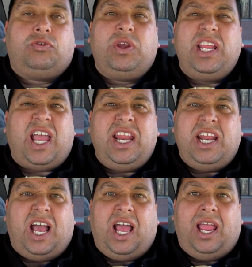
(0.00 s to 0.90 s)

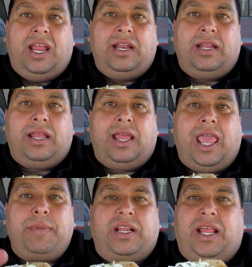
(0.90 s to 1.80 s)
$3.99.
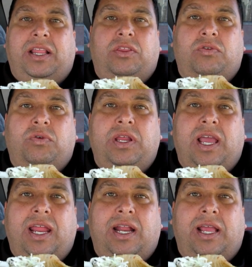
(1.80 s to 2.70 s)
It came back to like
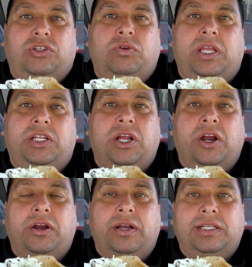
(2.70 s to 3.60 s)
$3.99. It's really
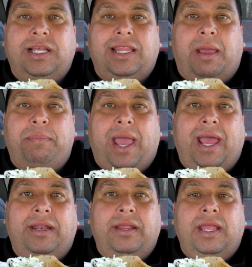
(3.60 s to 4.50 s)
dirt. It's not that
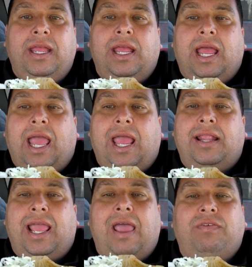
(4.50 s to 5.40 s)
bad.
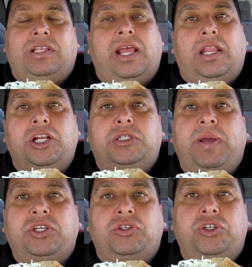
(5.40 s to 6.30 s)
And they have these like lunch
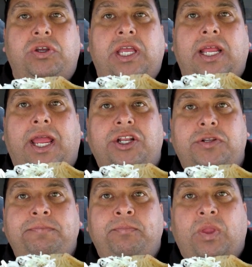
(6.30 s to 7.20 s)
specials. You can get like
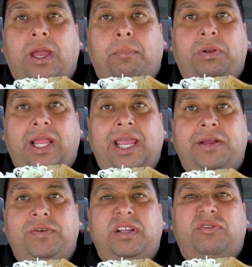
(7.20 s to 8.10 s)
a
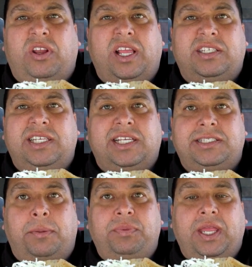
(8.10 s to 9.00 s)
plate of it for like
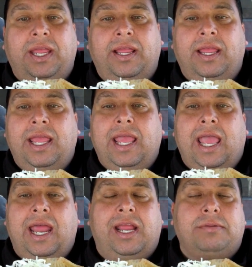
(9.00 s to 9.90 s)
six something.
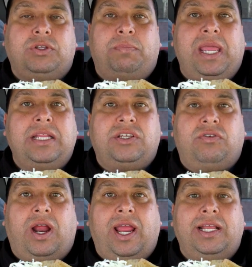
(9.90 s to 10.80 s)
And it comes with beans
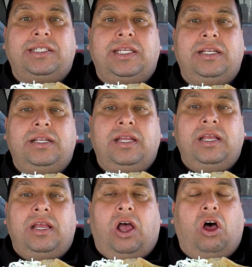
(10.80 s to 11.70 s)
and rice and
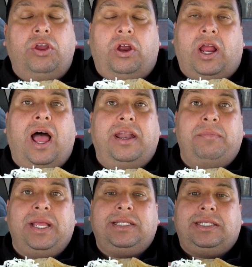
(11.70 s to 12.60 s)
all your
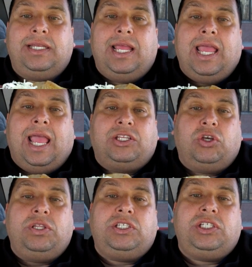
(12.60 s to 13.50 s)
condiments. And
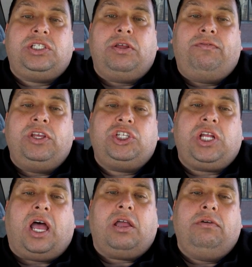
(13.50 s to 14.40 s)
so this is the fish
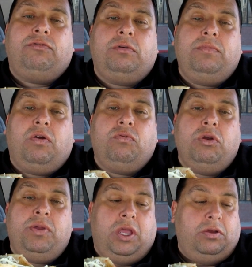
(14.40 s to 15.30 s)
taco from
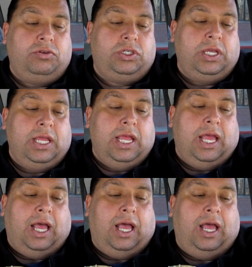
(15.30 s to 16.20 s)
Rubio's.
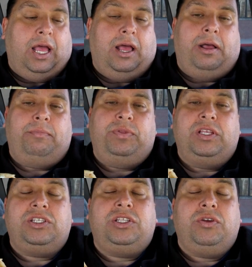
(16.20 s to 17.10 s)

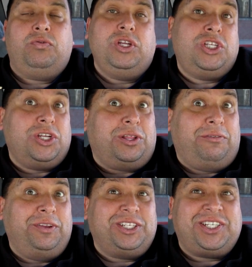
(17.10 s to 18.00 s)
This is the
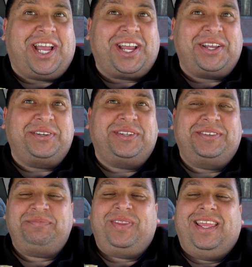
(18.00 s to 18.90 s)
original fish taco.
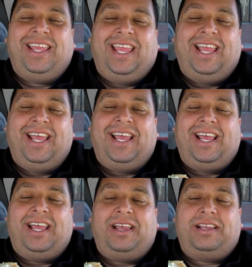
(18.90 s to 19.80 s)

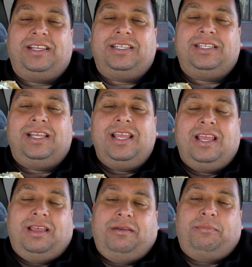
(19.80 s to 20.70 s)

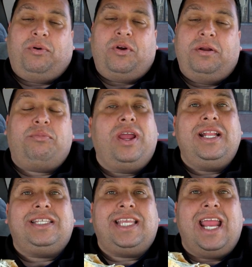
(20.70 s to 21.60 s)
Born and
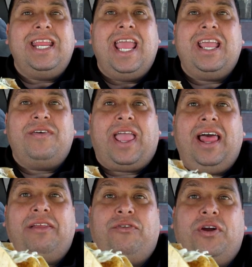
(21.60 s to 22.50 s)
bred in San Diego,
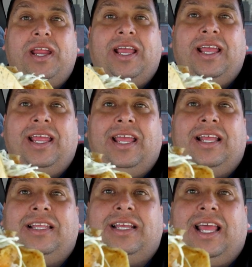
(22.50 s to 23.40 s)
California.
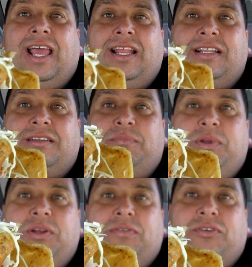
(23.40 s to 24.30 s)
Look at that. It's
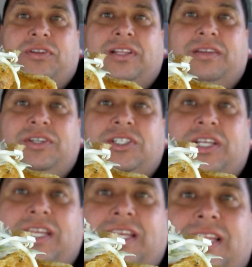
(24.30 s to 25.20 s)
beautiful. Let me
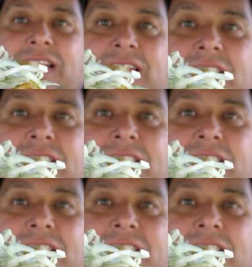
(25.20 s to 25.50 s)
show you.